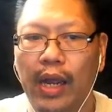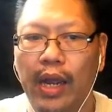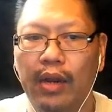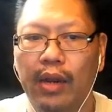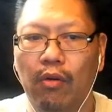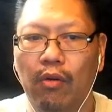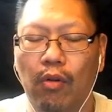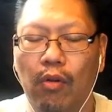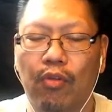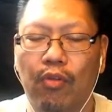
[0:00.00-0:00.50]
And
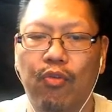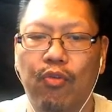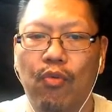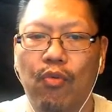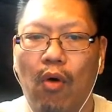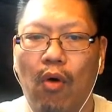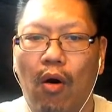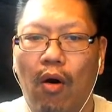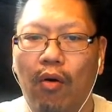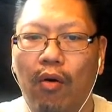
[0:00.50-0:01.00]
it'll look through
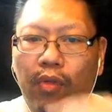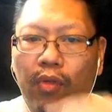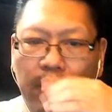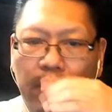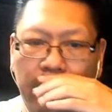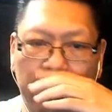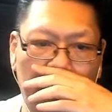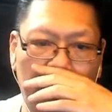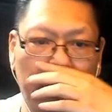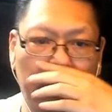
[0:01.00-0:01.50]
all
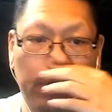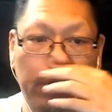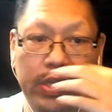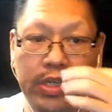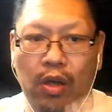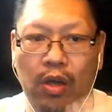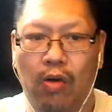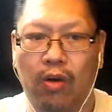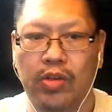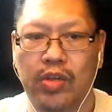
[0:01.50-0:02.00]
the
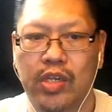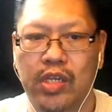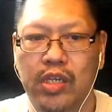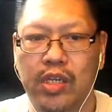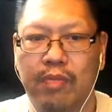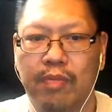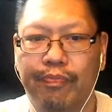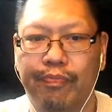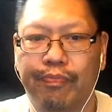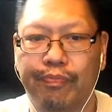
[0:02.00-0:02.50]
results.
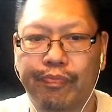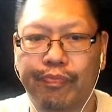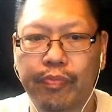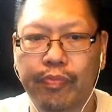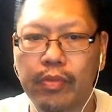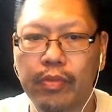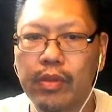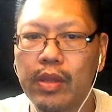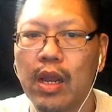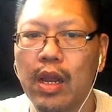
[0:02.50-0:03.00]

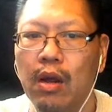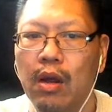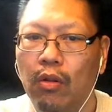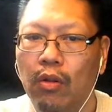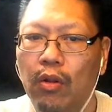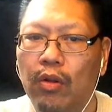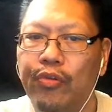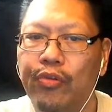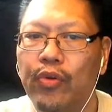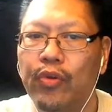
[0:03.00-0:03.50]
It'll
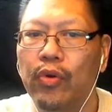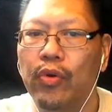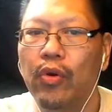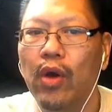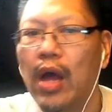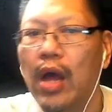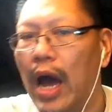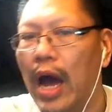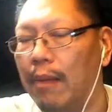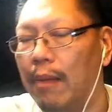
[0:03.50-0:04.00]
look through
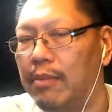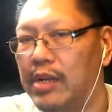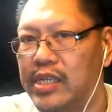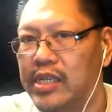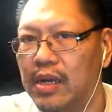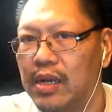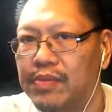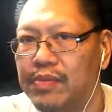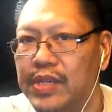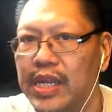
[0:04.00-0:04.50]
how many
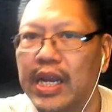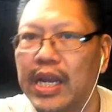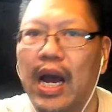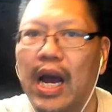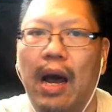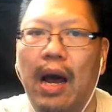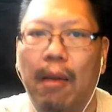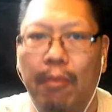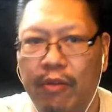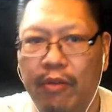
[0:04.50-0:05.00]
subs they got,
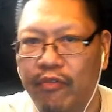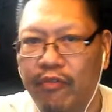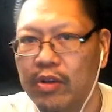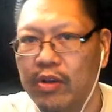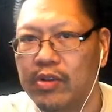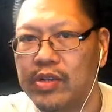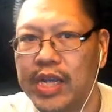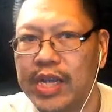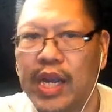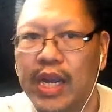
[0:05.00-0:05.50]
how many
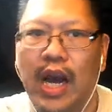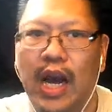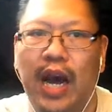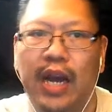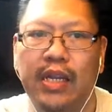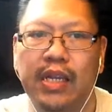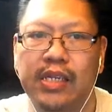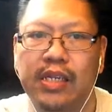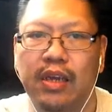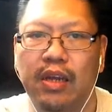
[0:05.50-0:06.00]
views they got
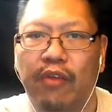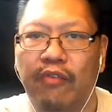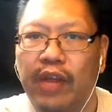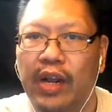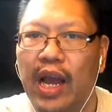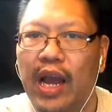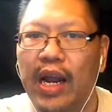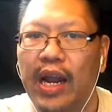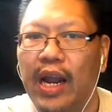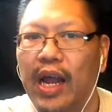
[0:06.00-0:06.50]
and stuff, and
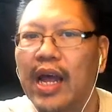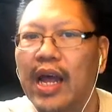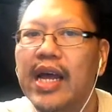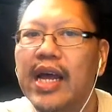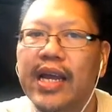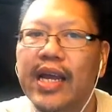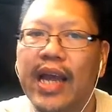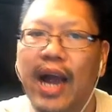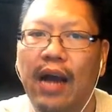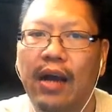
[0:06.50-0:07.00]
kind of
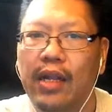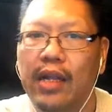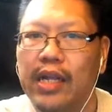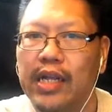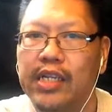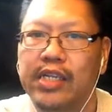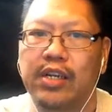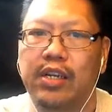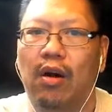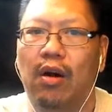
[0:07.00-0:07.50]

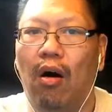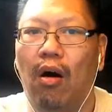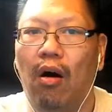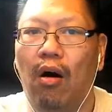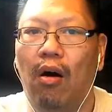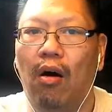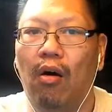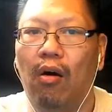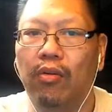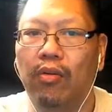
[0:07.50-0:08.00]
calculates it
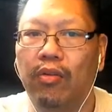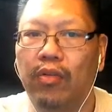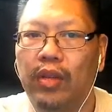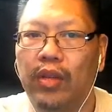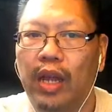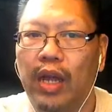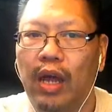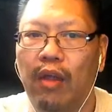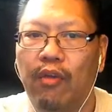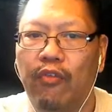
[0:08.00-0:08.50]
all
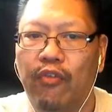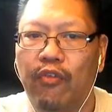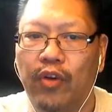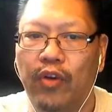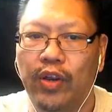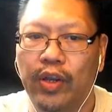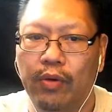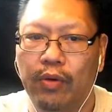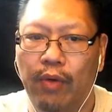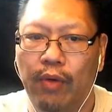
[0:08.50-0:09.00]
together for
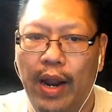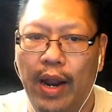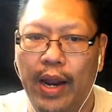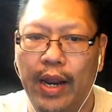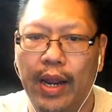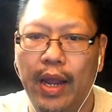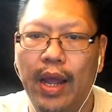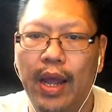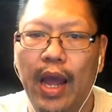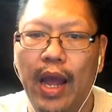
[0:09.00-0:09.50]
you, right?
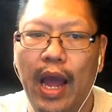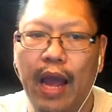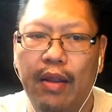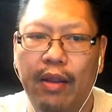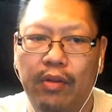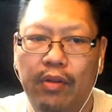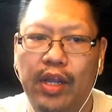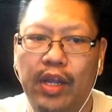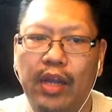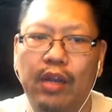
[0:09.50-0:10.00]
And they'll
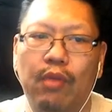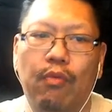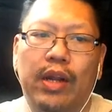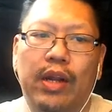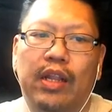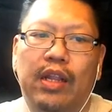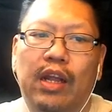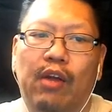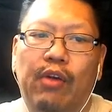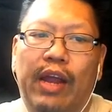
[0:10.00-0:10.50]
tell you what
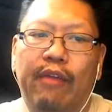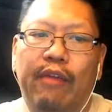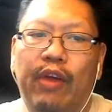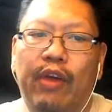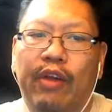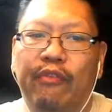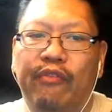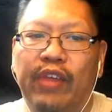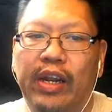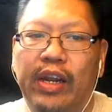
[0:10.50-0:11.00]
the gateway
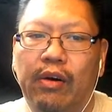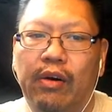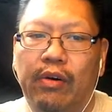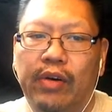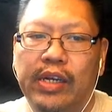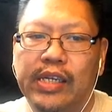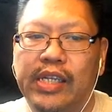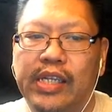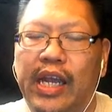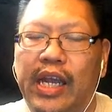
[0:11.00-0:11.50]
video
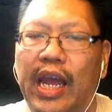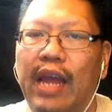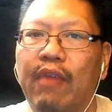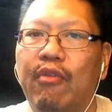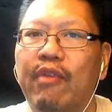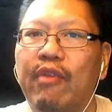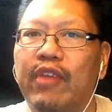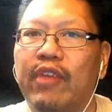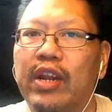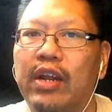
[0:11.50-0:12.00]
is. The gateway
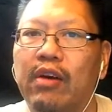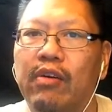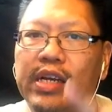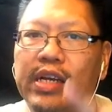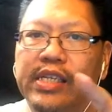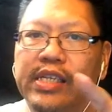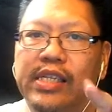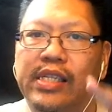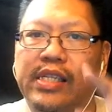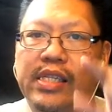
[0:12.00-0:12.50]
video
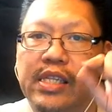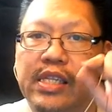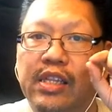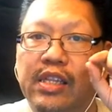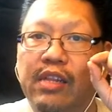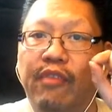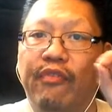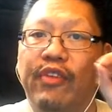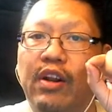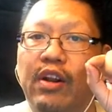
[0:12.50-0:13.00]
is
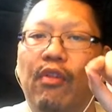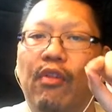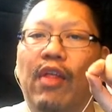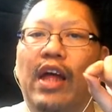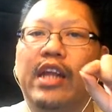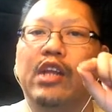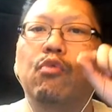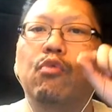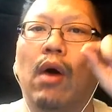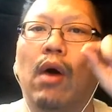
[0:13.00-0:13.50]
the video that
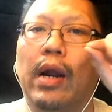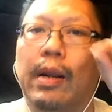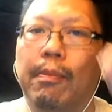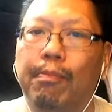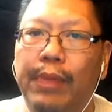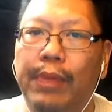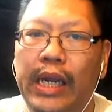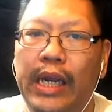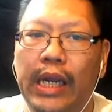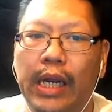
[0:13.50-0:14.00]
you want to
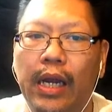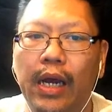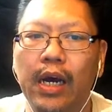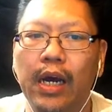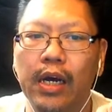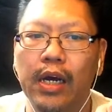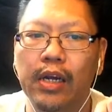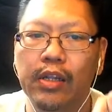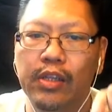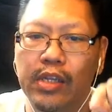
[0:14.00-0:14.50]
beat
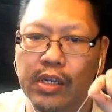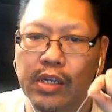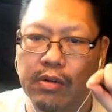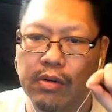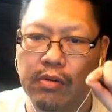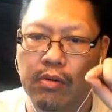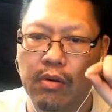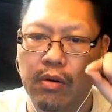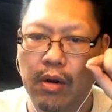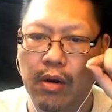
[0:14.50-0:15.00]

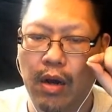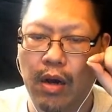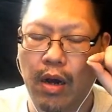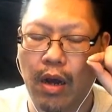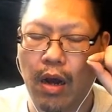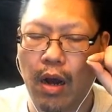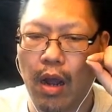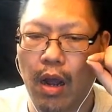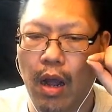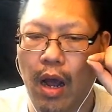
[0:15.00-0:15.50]
to
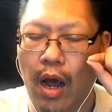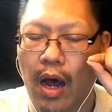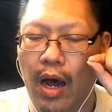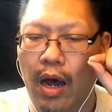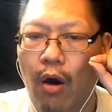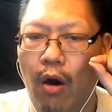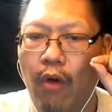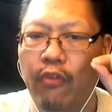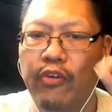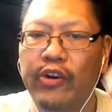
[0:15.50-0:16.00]

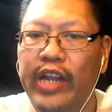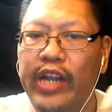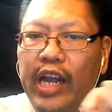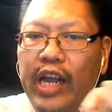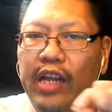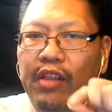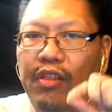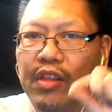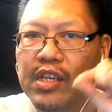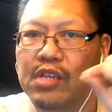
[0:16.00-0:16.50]

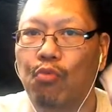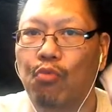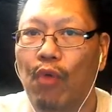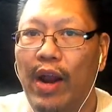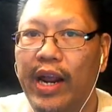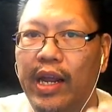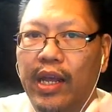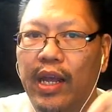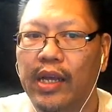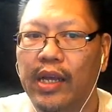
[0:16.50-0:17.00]
overtake this
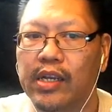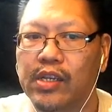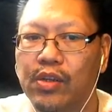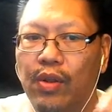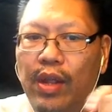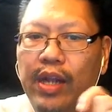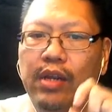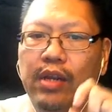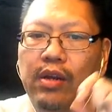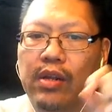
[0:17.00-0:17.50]
ranking so
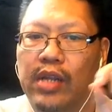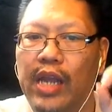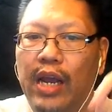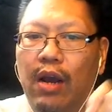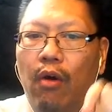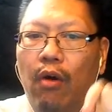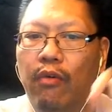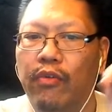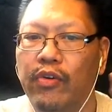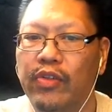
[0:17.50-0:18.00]
that you can take
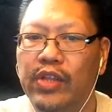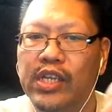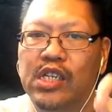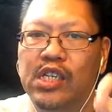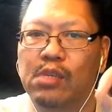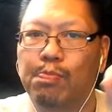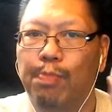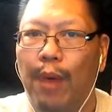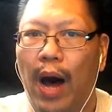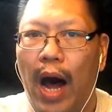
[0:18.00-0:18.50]
over this
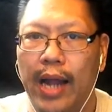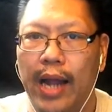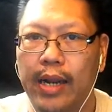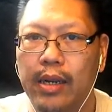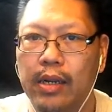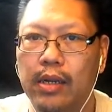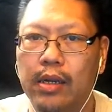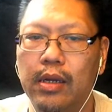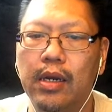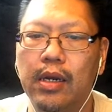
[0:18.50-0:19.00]
spot
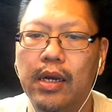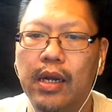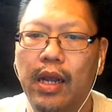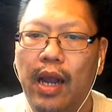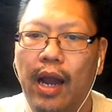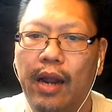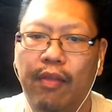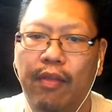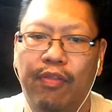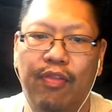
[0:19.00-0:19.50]

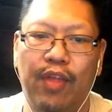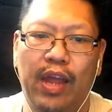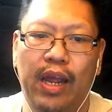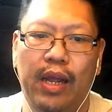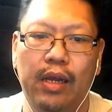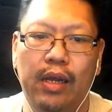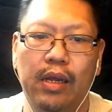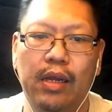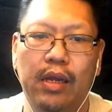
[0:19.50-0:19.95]
kind of thing.